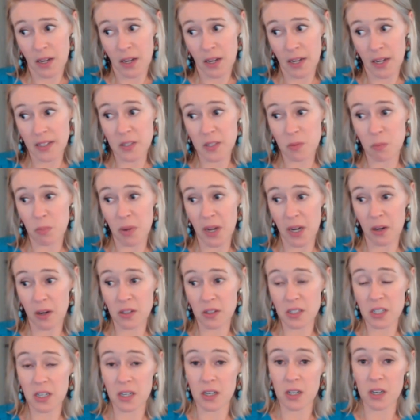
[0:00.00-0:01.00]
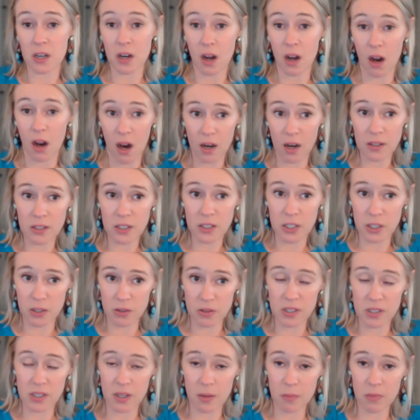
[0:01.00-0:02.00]
it's better to not
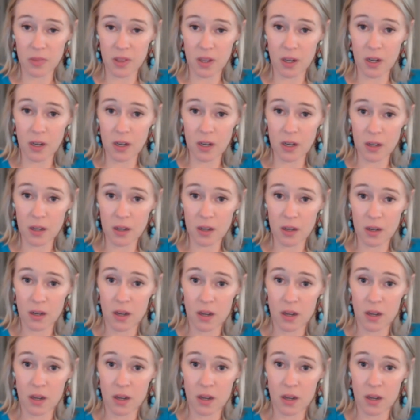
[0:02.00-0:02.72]
do something